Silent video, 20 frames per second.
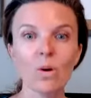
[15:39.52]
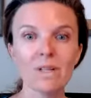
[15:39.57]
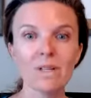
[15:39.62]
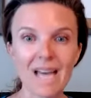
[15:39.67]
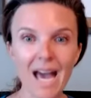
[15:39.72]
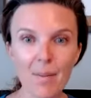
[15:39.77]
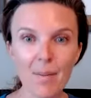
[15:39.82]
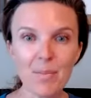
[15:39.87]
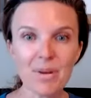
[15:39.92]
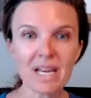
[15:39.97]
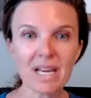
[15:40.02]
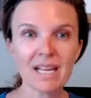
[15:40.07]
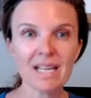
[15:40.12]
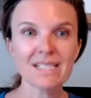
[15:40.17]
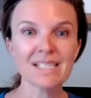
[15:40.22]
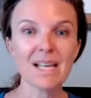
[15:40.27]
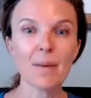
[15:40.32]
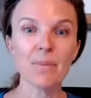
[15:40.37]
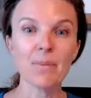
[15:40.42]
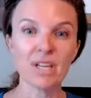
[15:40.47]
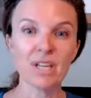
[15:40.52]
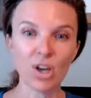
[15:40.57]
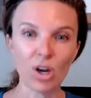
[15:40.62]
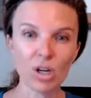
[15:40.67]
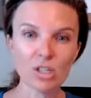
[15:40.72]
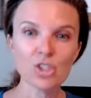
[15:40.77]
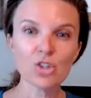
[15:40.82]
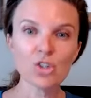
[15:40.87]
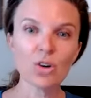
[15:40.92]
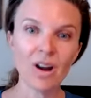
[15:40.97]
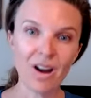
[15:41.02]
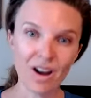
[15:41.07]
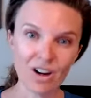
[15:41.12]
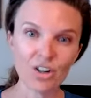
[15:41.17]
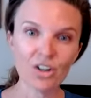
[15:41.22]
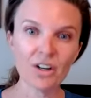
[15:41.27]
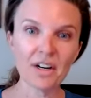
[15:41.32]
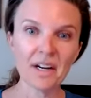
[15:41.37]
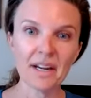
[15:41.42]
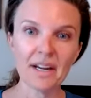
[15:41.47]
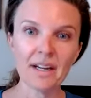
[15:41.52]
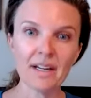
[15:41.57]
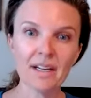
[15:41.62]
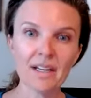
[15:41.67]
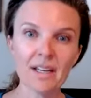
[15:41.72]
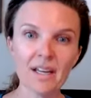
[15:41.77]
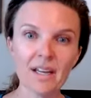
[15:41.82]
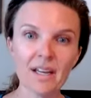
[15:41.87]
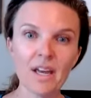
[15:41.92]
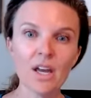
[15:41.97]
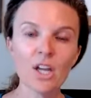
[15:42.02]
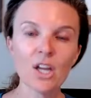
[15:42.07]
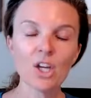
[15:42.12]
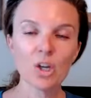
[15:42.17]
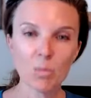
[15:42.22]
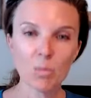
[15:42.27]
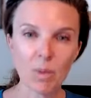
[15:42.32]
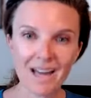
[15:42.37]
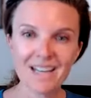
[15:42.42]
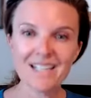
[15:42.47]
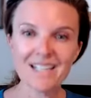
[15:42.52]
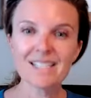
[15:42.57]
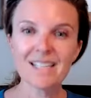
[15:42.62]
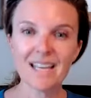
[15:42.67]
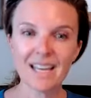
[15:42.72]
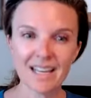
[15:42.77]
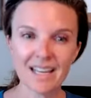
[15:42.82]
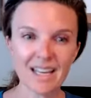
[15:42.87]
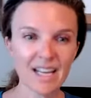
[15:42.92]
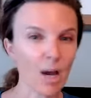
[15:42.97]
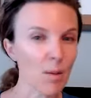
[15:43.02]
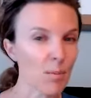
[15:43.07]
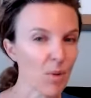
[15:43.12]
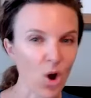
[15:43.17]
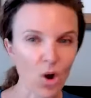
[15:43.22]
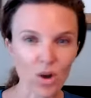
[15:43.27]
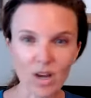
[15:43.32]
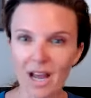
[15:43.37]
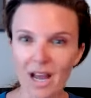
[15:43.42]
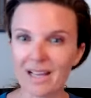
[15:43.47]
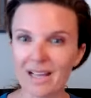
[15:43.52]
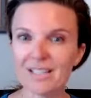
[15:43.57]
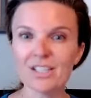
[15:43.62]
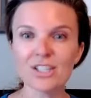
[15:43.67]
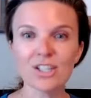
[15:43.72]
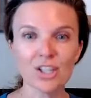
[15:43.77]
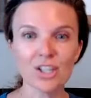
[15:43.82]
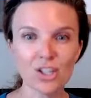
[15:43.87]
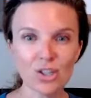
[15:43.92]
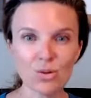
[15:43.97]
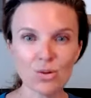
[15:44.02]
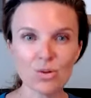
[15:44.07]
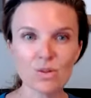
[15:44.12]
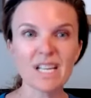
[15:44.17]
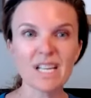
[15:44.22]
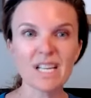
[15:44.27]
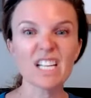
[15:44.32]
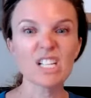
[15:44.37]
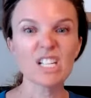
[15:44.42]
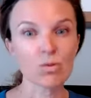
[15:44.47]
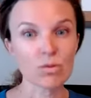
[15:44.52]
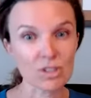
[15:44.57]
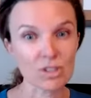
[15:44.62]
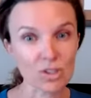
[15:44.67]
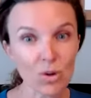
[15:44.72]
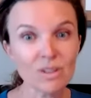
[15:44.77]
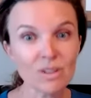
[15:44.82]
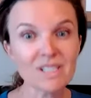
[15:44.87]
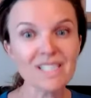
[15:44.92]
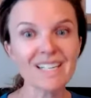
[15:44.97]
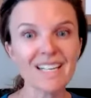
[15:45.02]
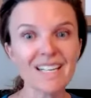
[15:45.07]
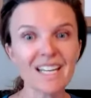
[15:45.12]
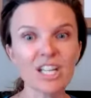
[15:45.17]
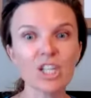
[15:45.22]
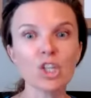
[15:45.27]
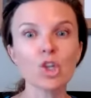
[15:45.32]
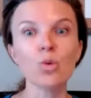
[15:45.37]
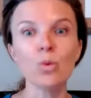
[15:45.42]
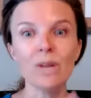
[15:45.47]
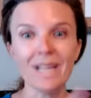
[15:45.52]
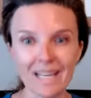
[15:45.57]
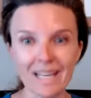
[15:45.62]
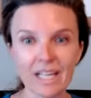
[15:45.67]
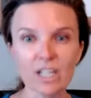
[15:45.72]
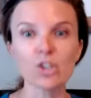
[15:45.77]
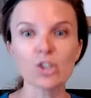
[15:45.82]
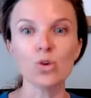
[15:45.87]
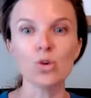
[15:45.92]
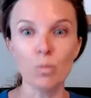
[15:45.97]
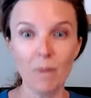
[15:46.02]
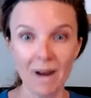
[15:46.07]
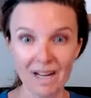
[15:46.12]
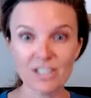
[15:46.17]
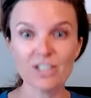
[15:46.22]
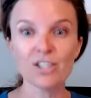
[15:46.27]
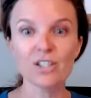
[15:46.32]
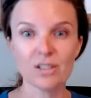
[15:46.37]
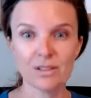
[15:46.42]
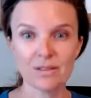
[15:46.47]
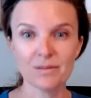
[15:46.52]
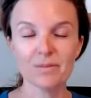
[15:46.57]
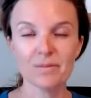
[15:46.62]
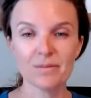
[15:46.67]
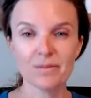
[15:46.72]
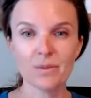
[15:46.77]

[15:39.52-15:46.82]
What's happening is that because you're hungry, your body's kicking up all kinds of cues that is resulting in you eating too much.